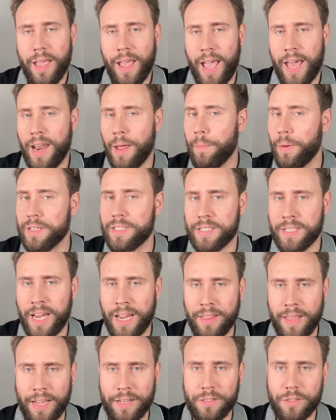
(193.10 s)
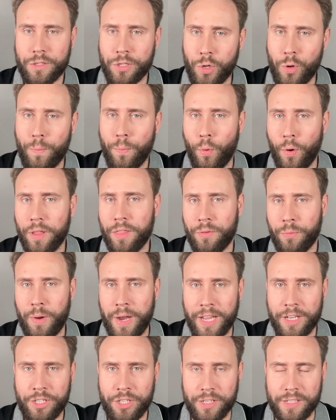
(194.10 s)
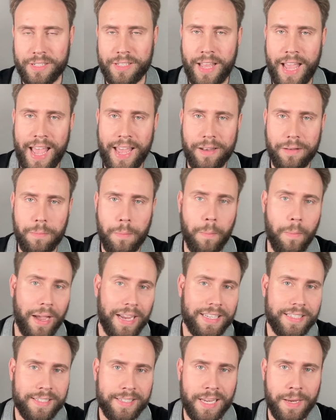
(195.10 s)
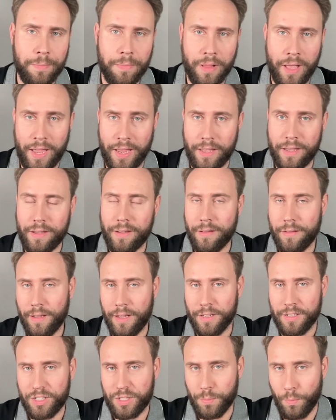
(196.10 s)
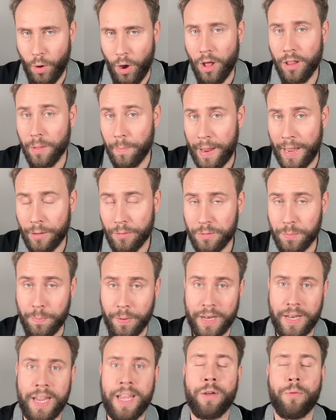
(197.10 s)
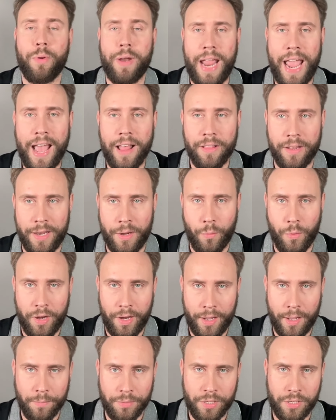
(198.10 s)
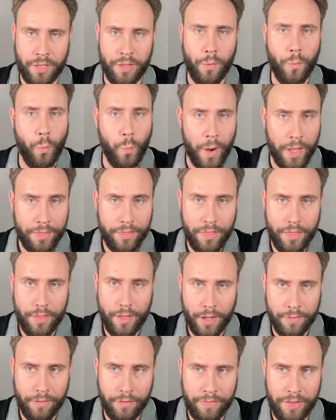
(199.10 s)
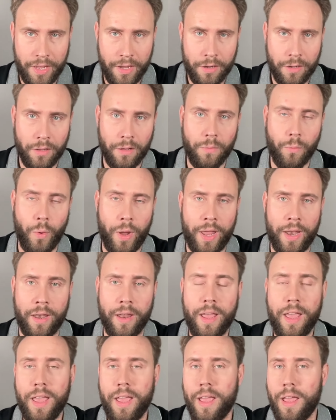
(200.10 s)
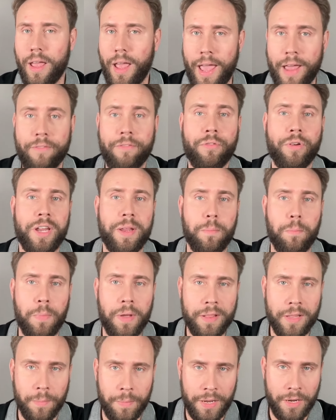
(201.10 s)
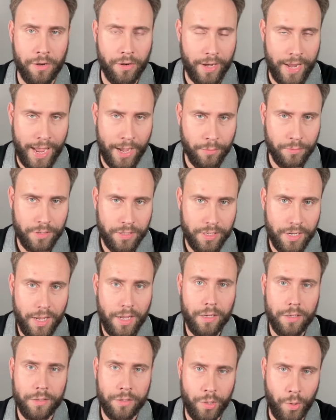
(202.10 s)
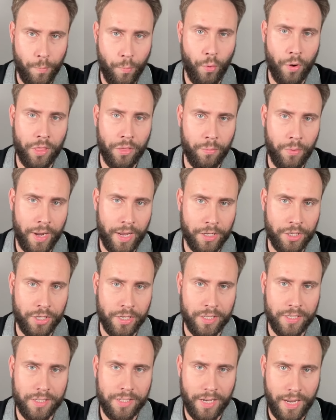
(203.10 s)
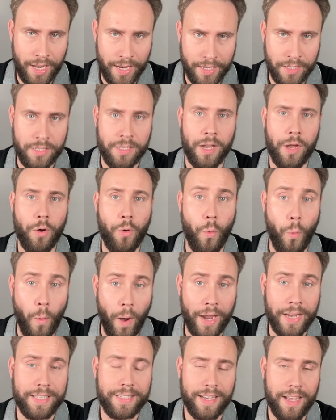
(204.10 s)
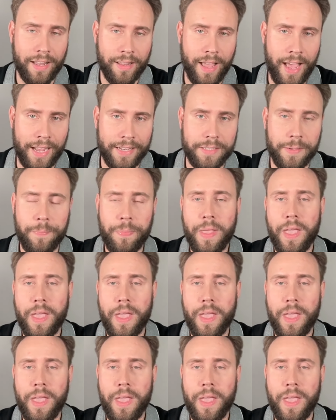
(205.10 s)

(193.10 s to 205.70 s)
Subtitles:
And I must say that 2.3 inches, that might seem like a small amount, but in reality, when it comes to the width of a vehicle, when every millimeter counts, 2.3 inches is quite a lot.